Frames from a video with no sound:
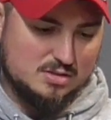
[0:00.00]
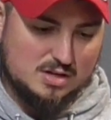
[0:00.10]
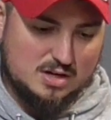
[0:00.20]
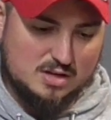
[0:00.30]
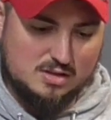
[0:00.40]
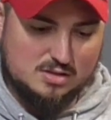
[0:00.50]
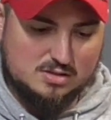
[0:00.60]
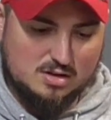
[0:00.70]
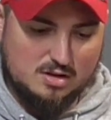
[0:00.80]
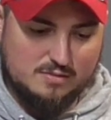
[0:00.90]
tie
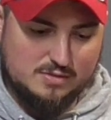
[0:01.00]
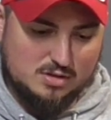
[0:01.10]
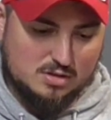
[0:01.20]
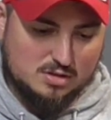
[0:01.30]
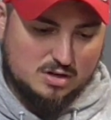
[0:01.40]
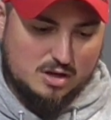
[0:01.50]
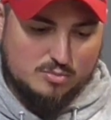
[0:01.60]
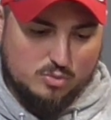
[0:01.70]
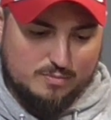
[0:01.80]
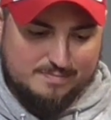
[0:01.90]
this off to your cable.